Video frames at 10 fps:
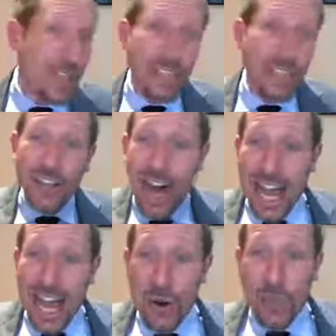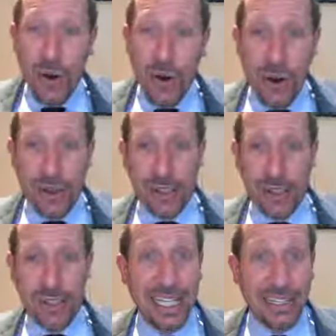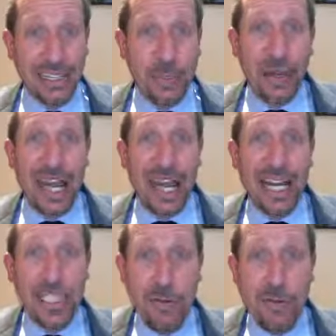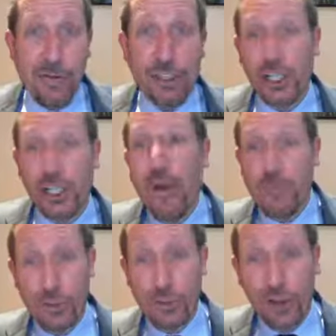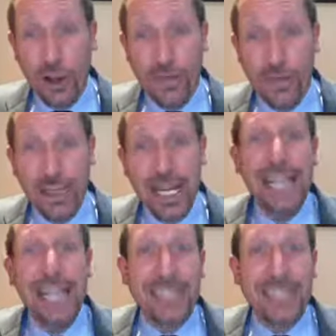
the entire world is what Achashverosh ruled over.